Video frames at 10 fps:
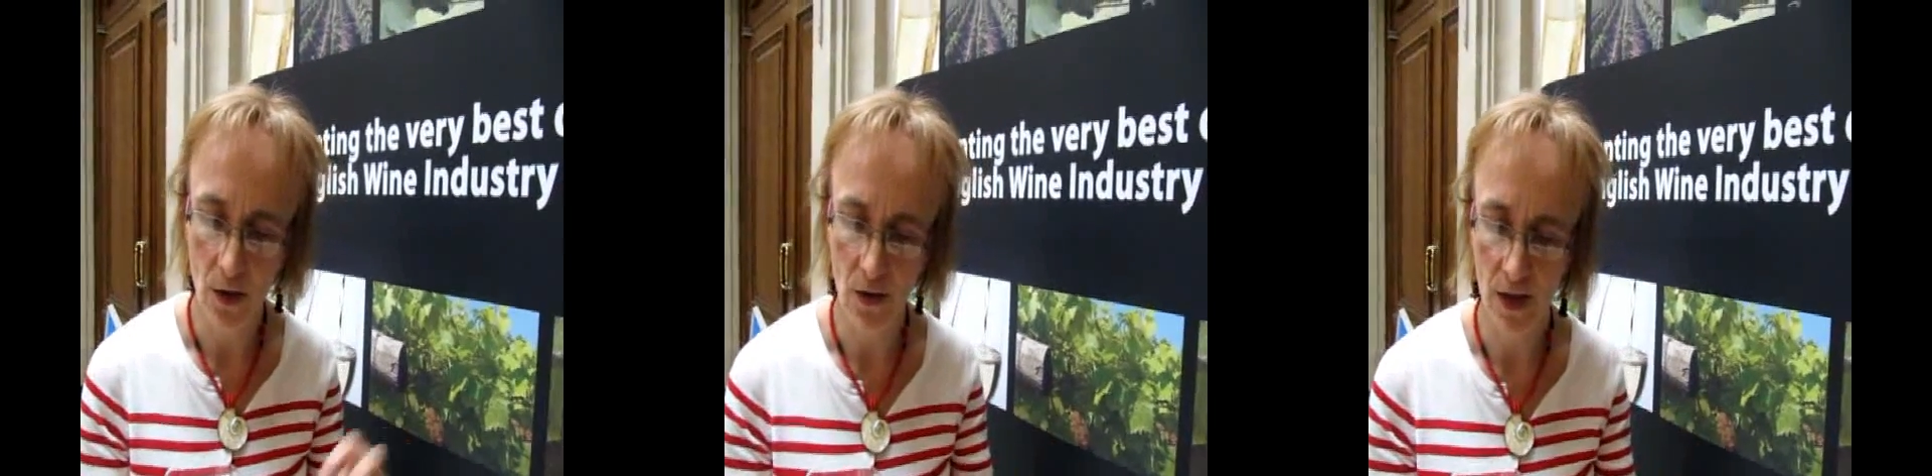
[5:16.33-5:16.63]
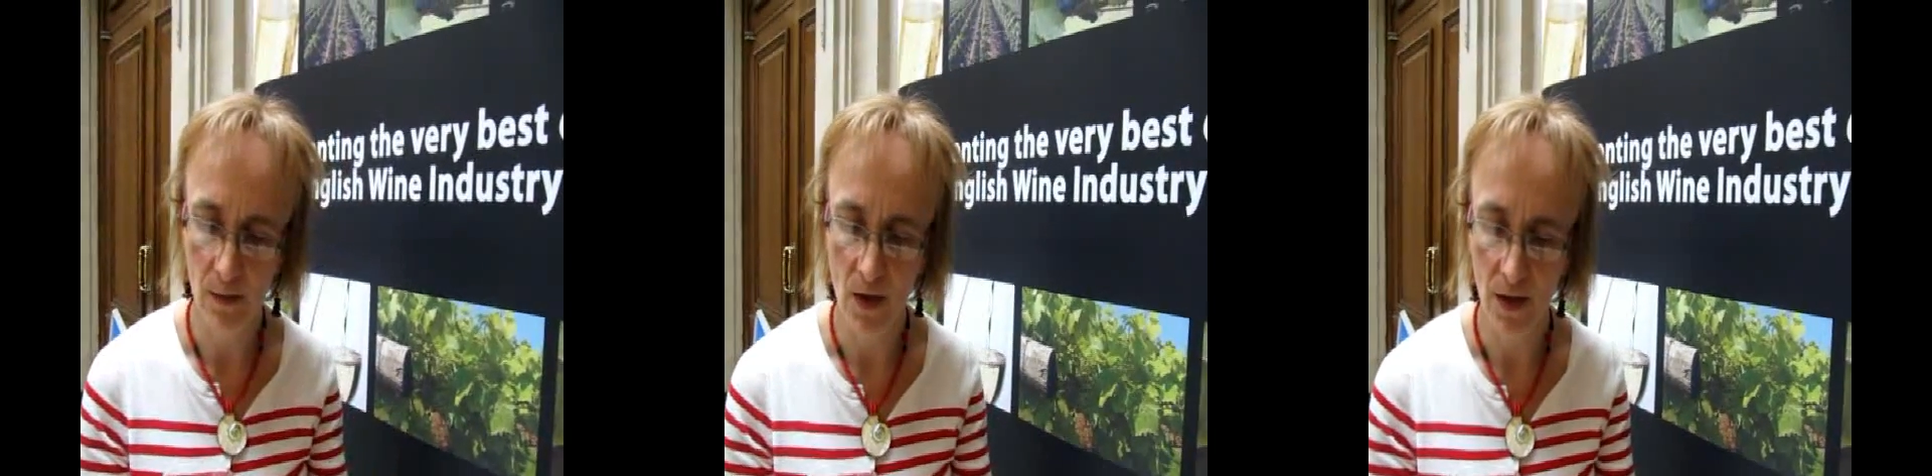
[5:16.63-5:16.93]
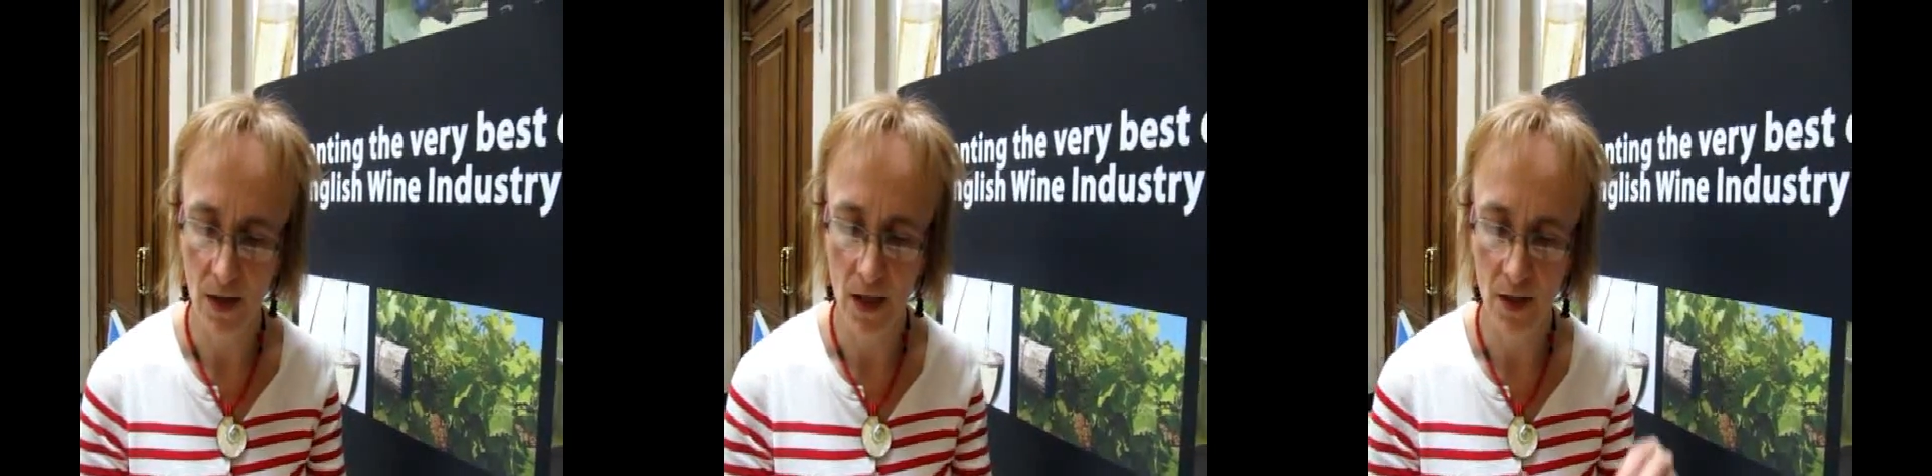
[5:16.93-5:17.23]
the
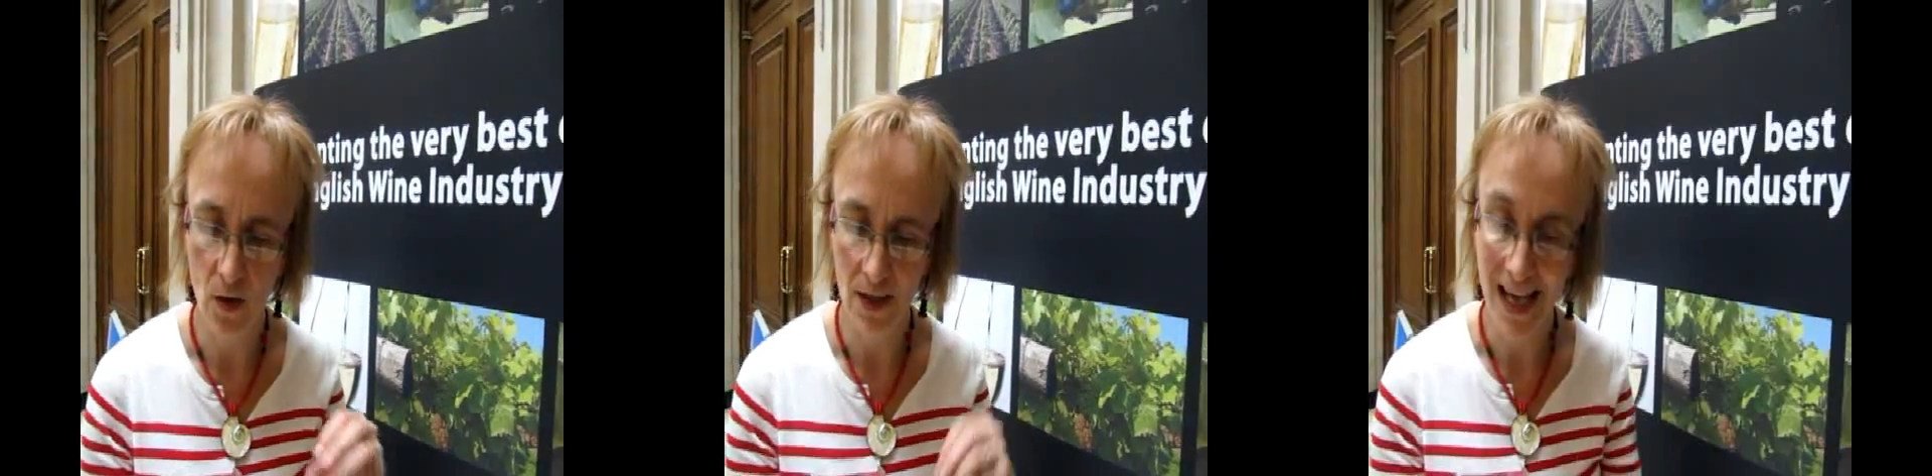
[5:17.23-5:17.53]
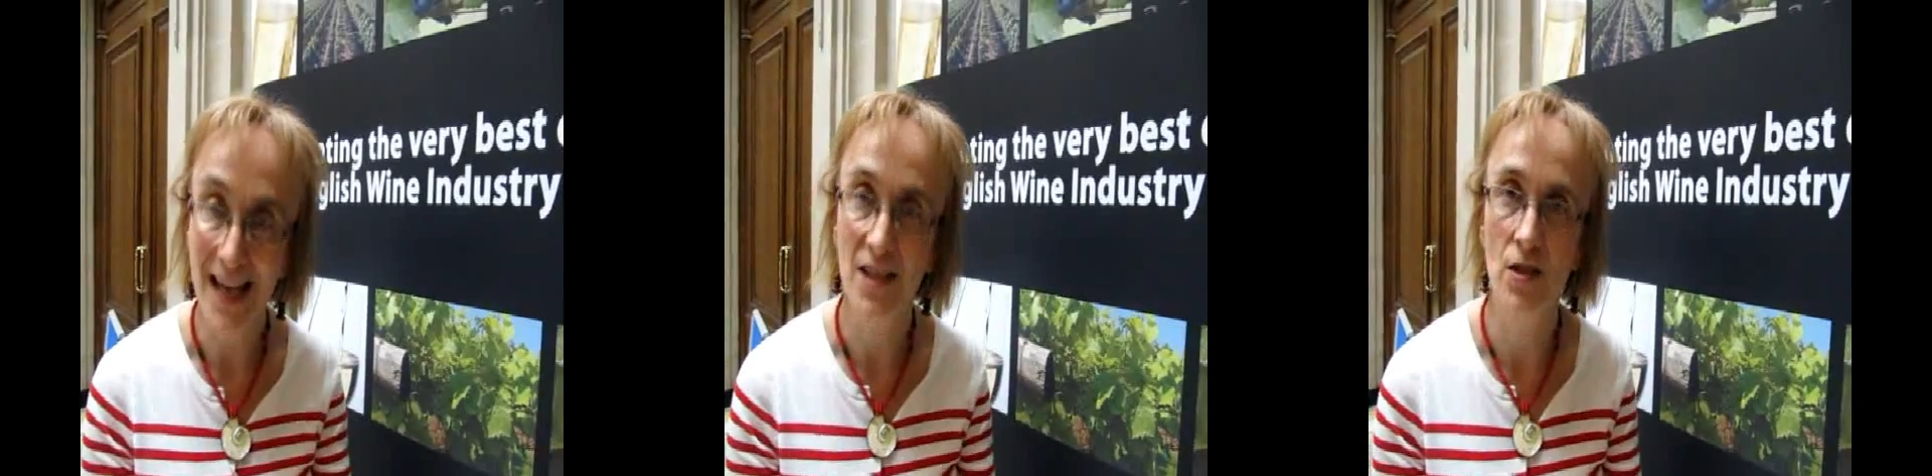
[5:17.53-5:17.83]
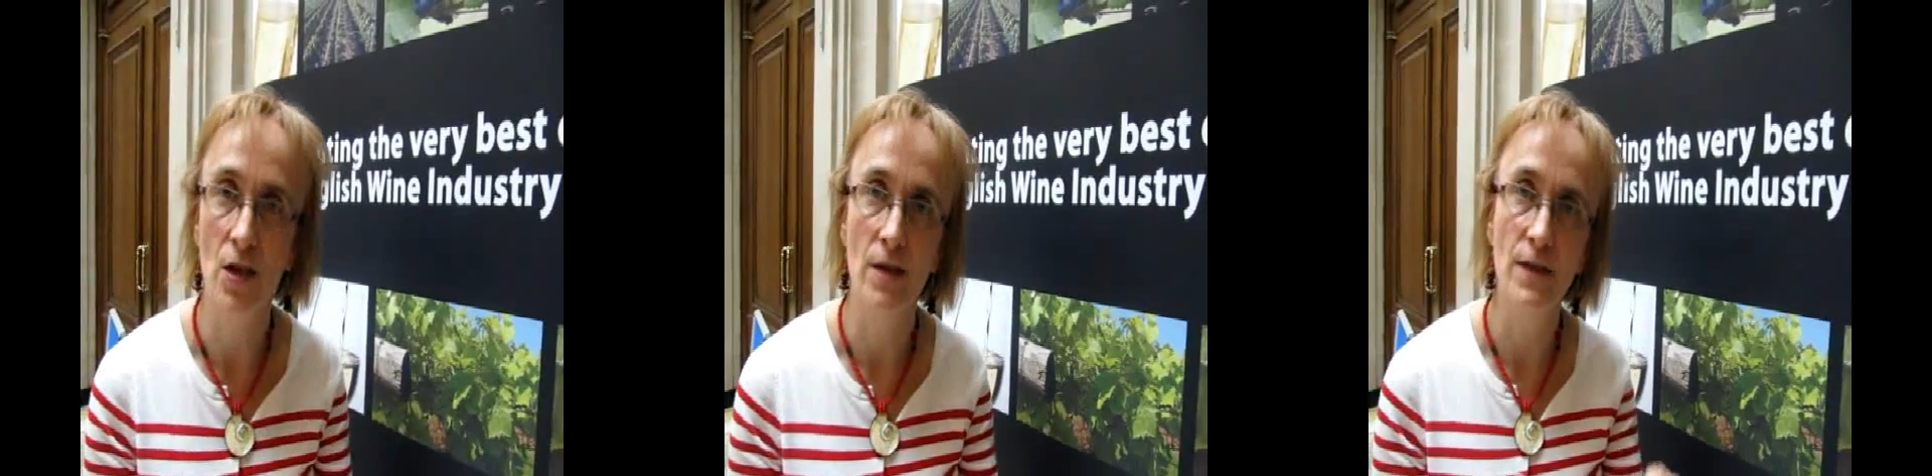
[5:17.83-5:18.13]
crispness and it's got texture.